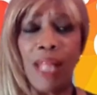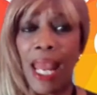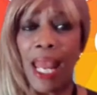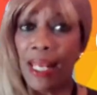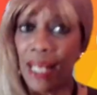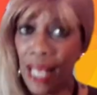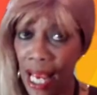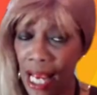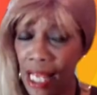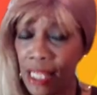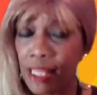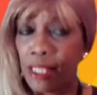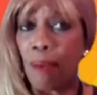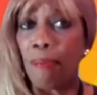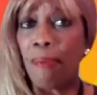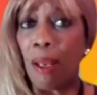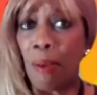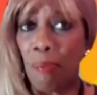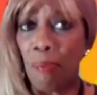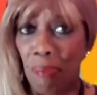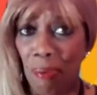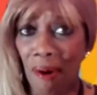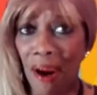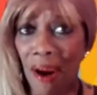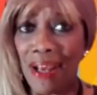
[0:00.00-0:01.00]
They need some
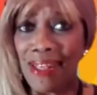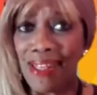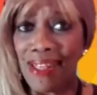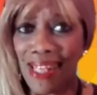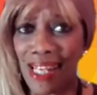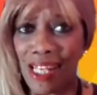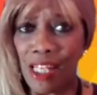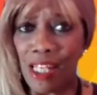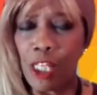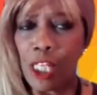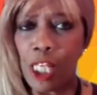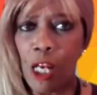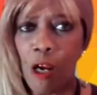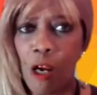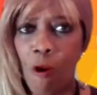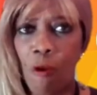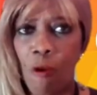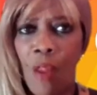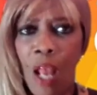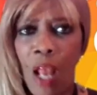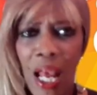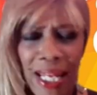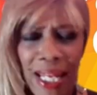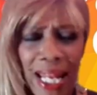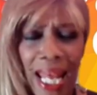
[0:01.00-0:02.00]
embracing
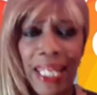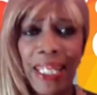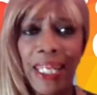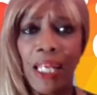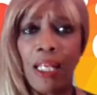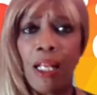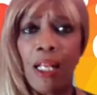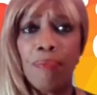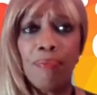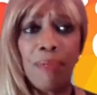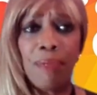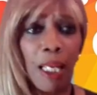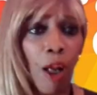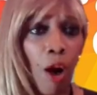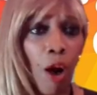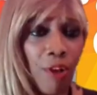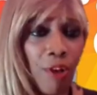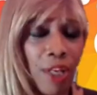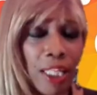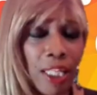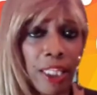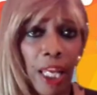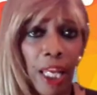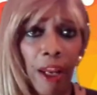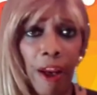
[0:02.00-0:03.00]
too. They get up, they
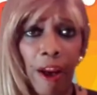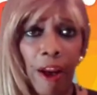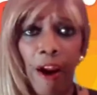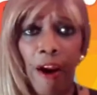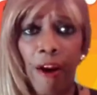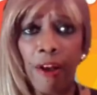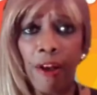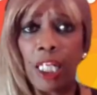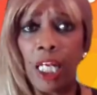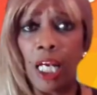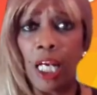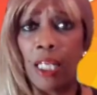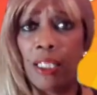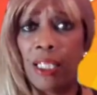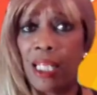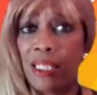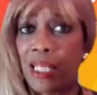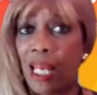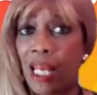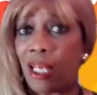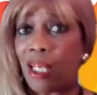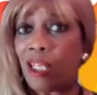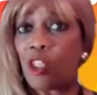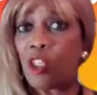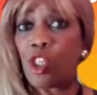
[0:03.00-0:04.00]
go get their hair cut.
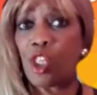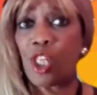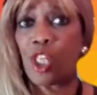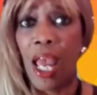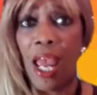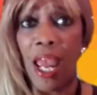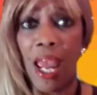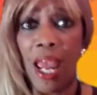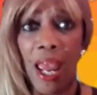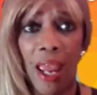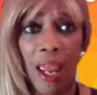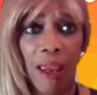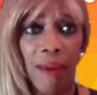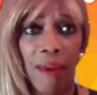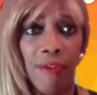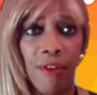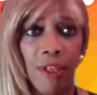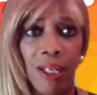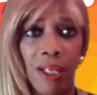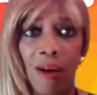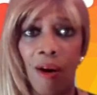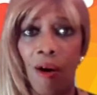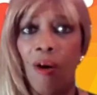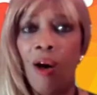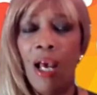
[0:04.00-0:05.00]
They take a shave,
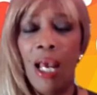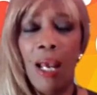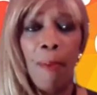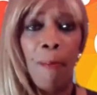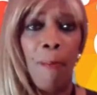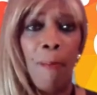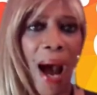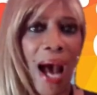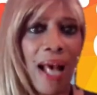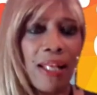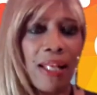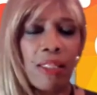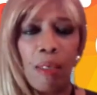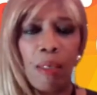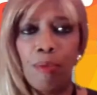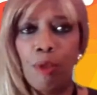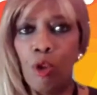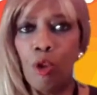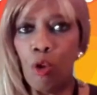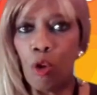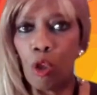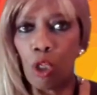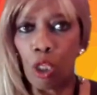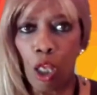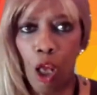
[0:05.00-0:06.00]
you know, buy
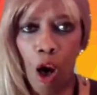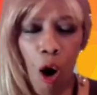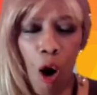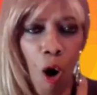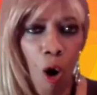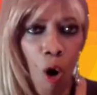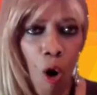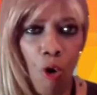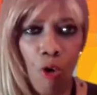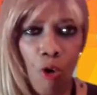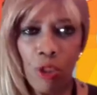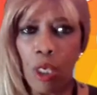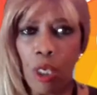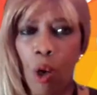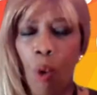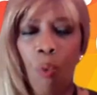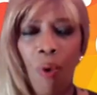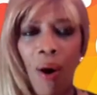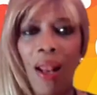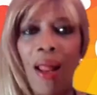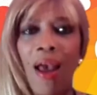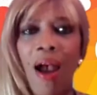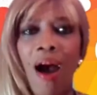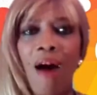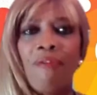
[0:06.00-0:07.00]
some new clothes or
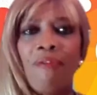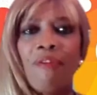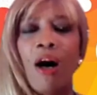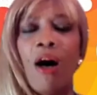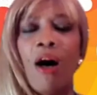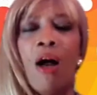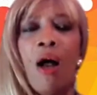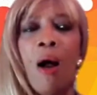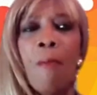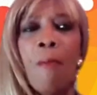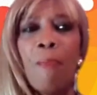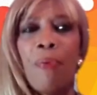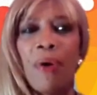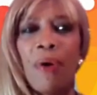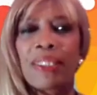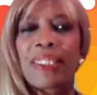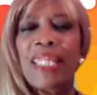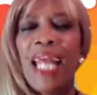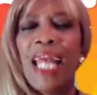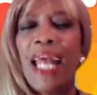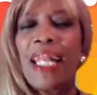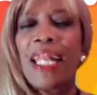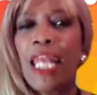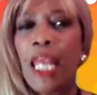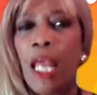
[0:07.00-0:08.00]
whatever.
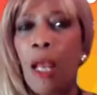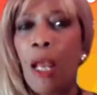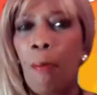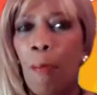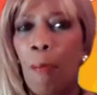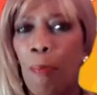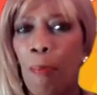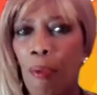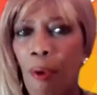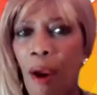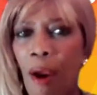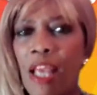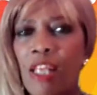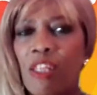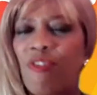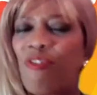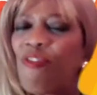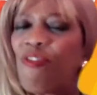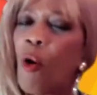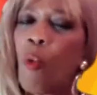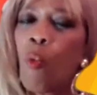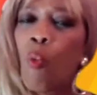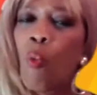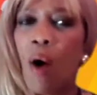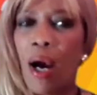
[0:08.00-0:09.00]
But that embrace
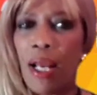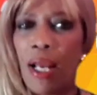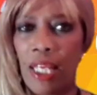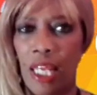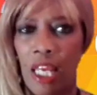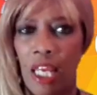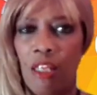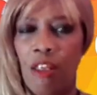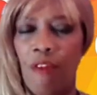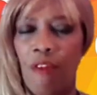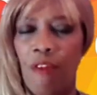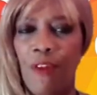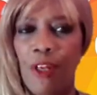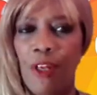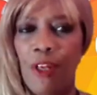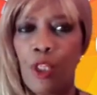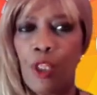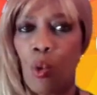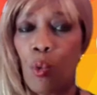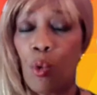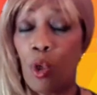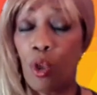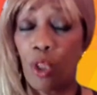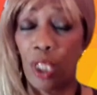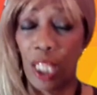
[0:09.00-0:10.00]
from one
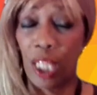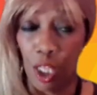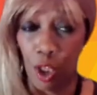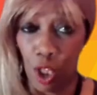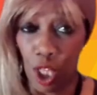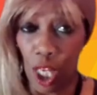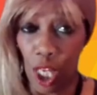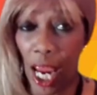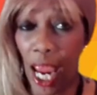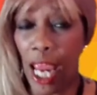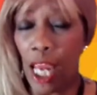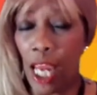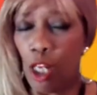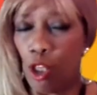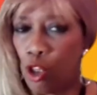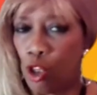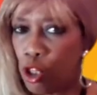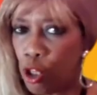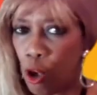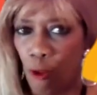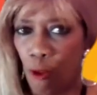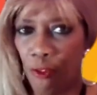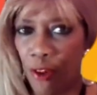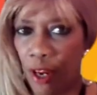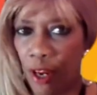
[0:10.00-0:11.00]
individual can
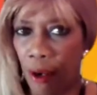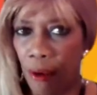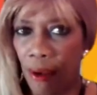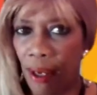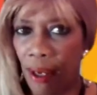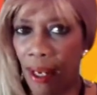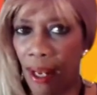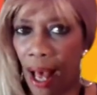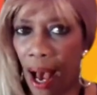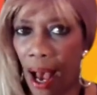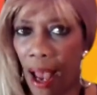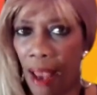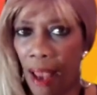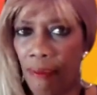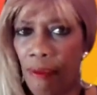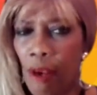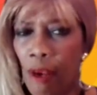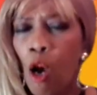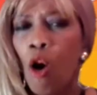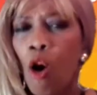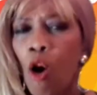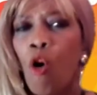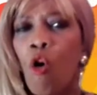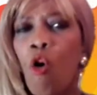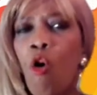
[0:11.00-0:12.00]
change your very life.
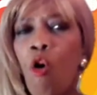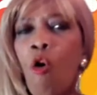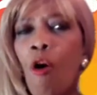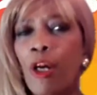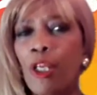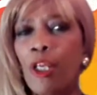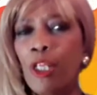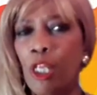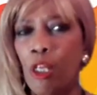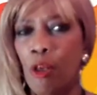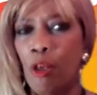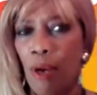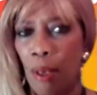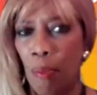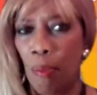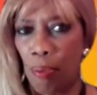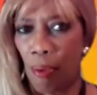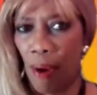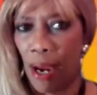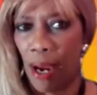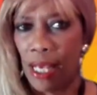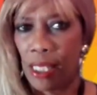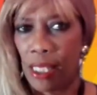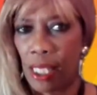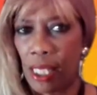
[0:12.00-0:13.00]
Who are you
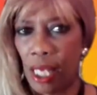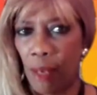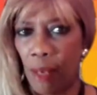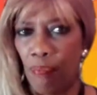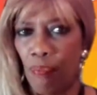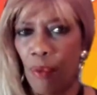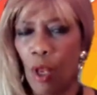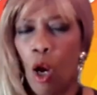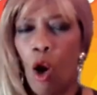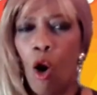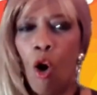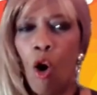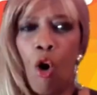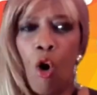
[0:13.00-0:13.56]
embracing?